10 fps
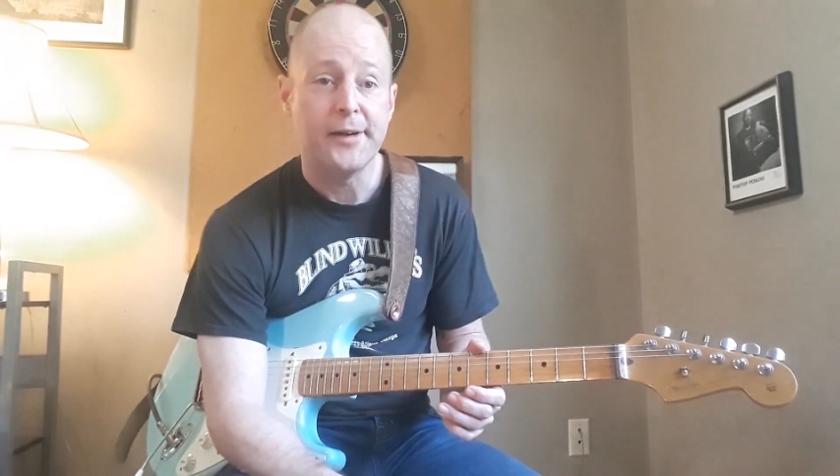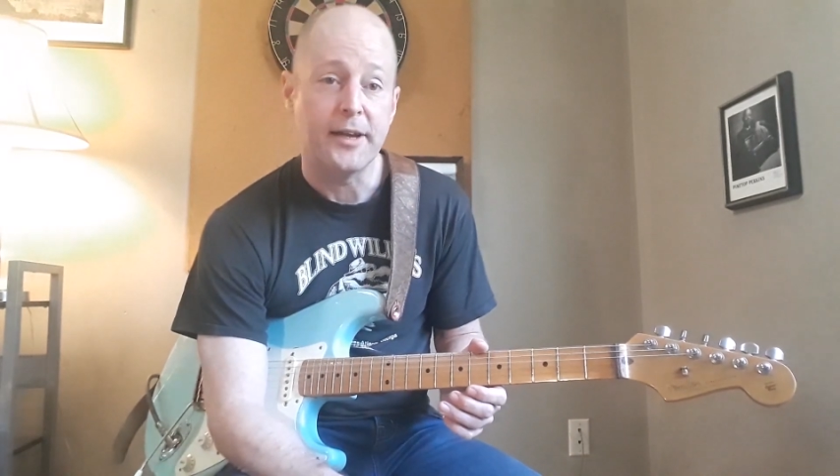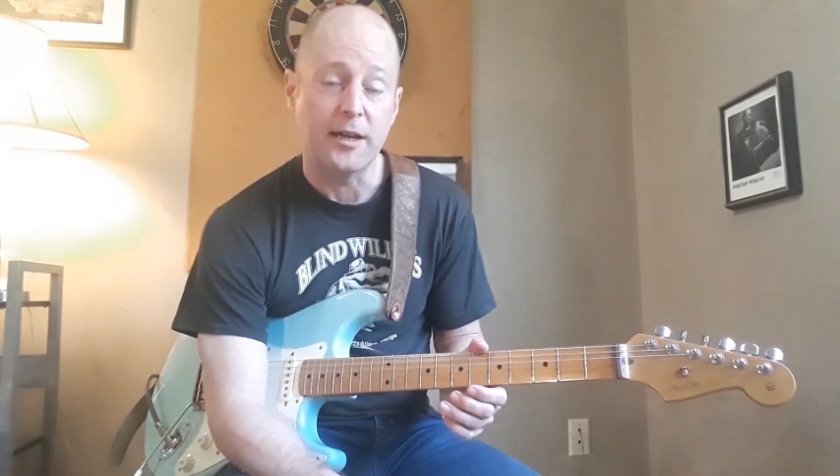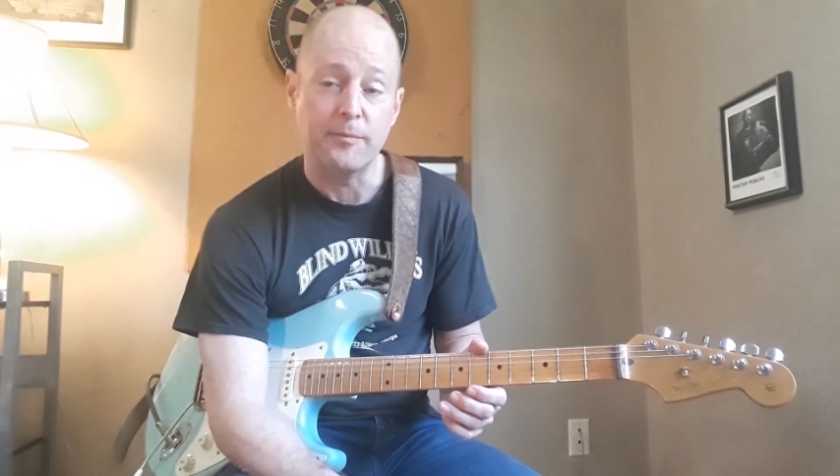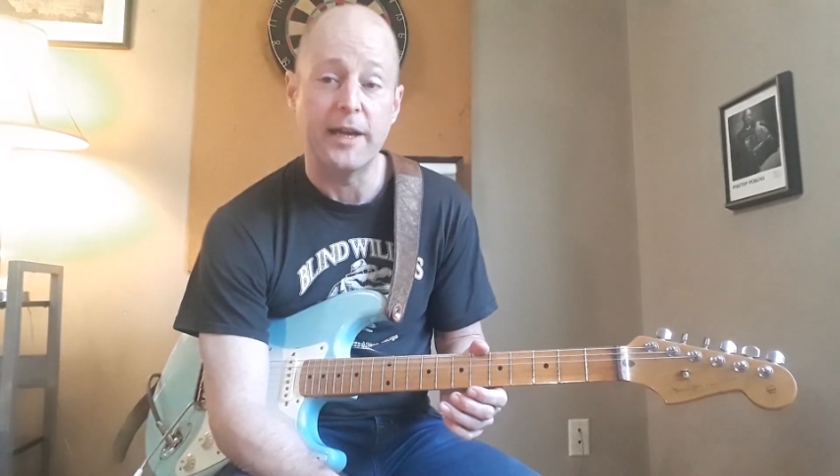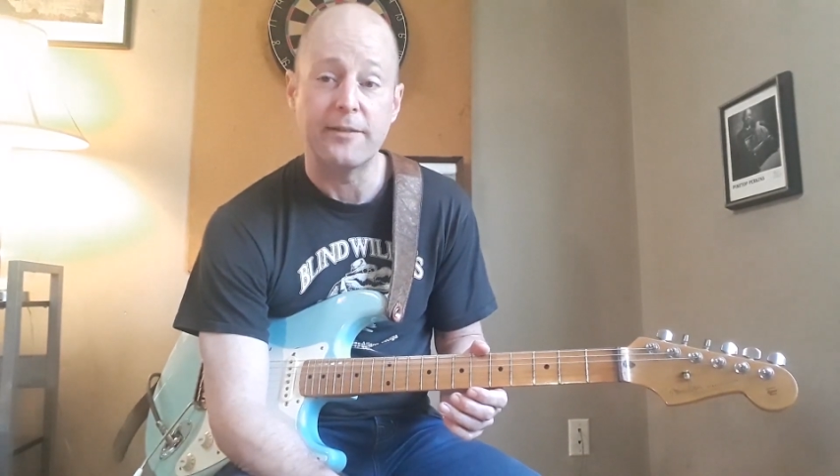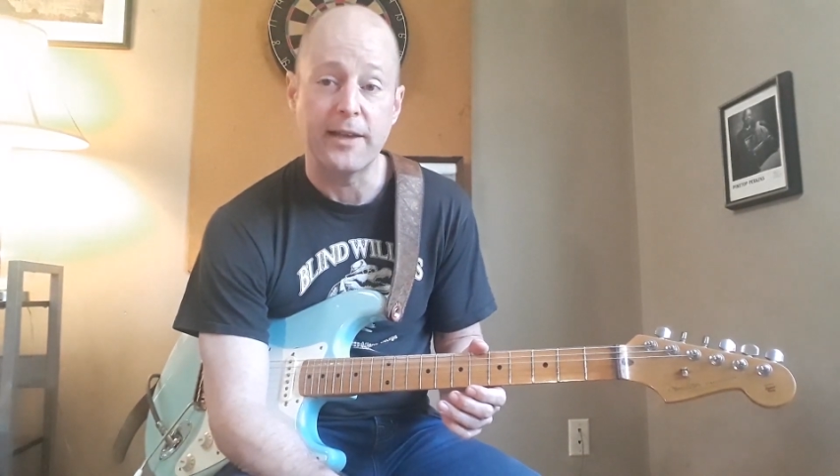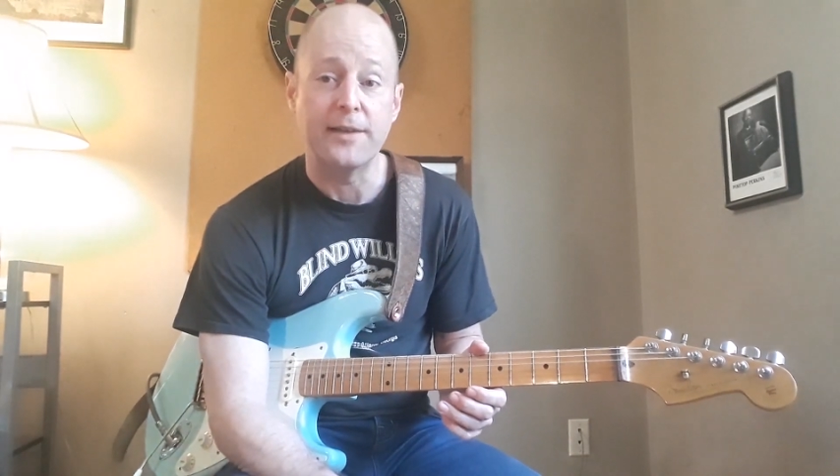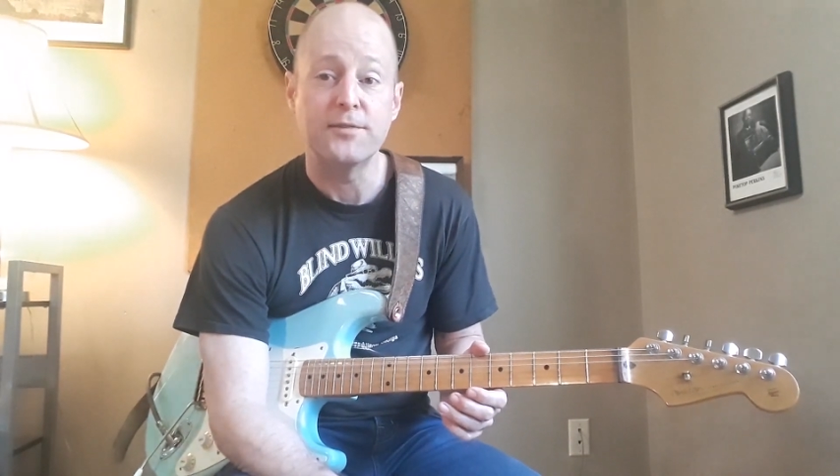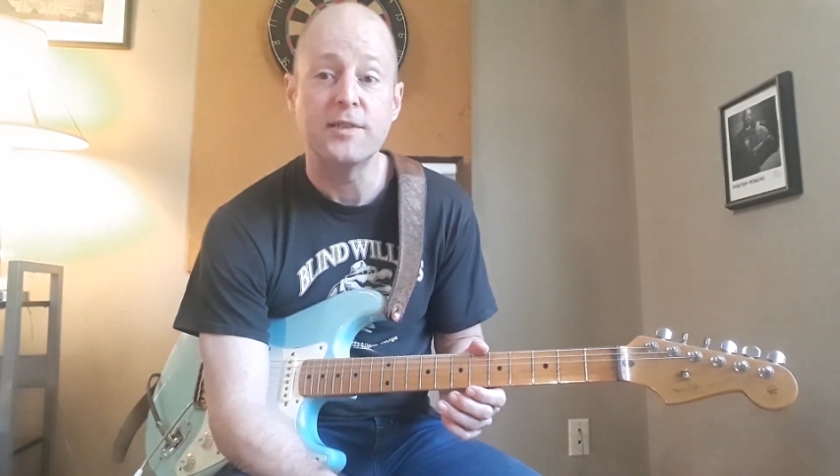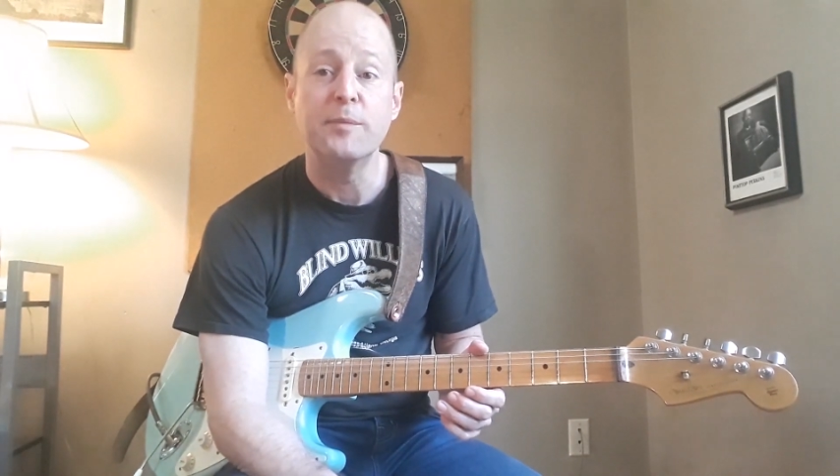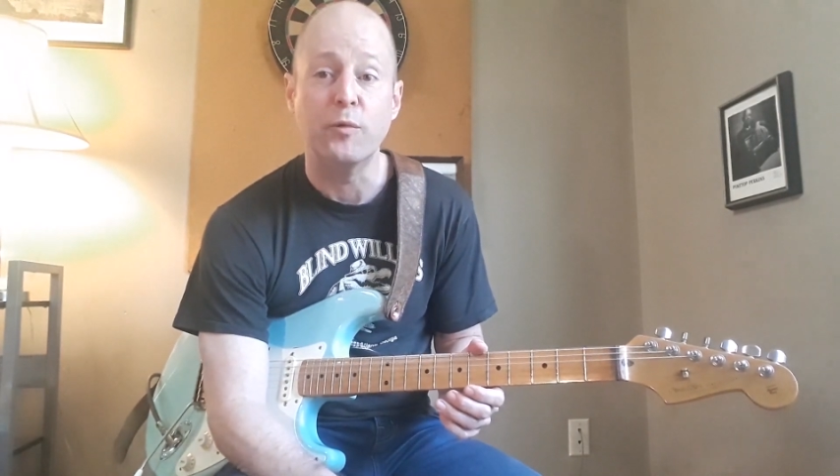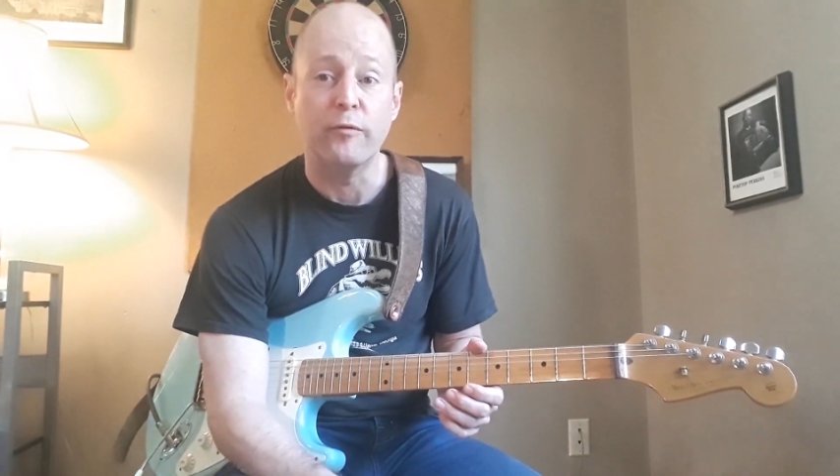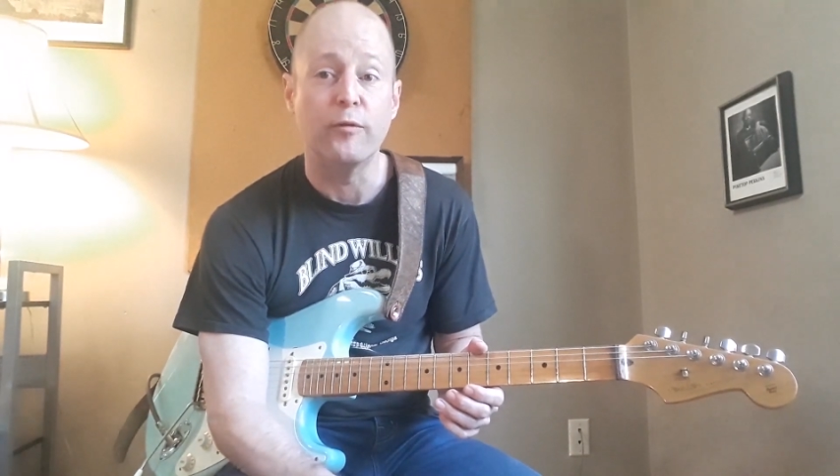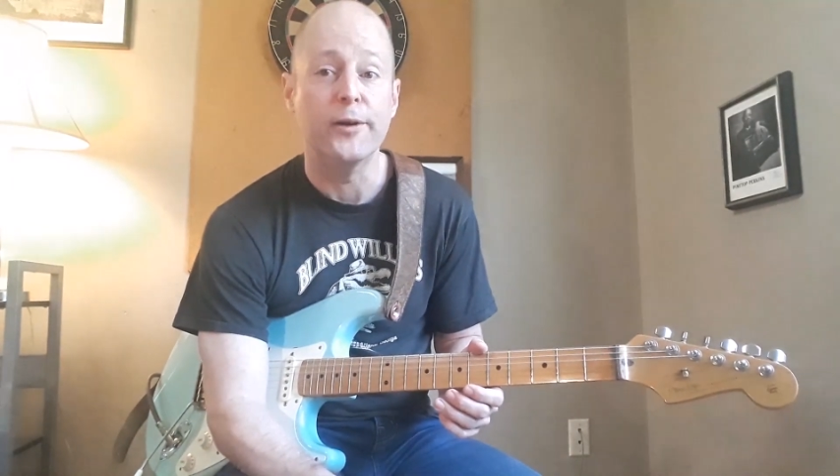and make things simple
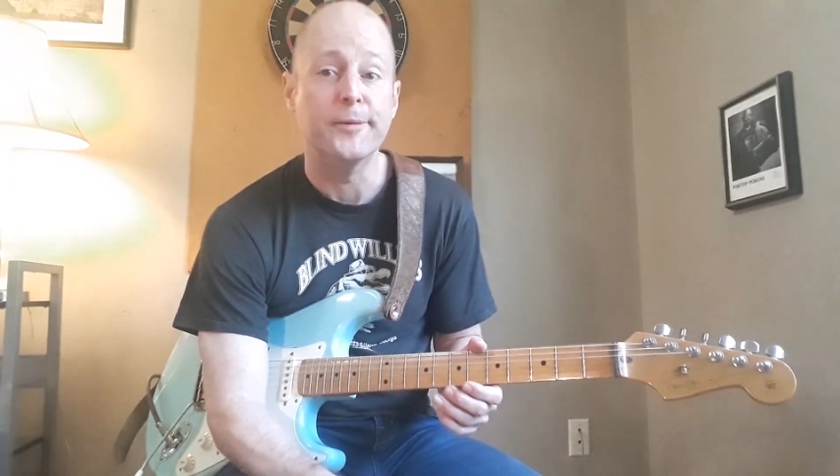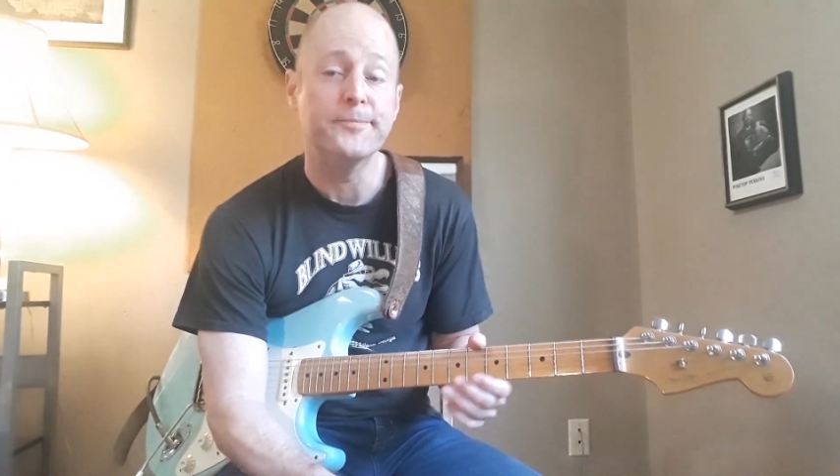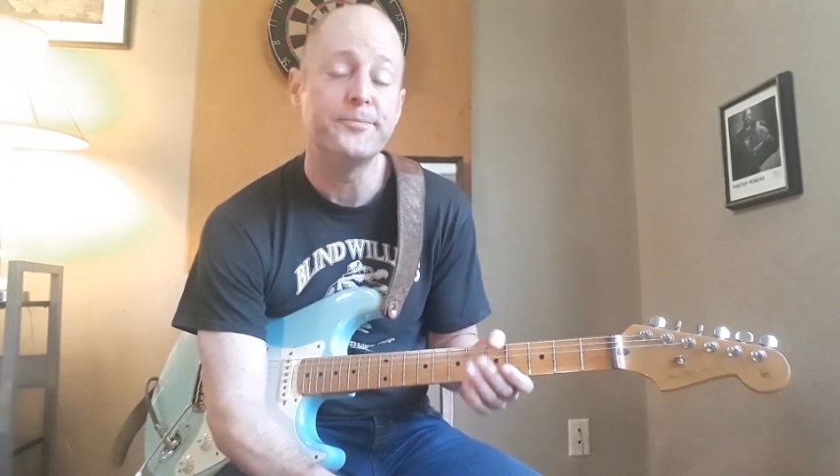for you.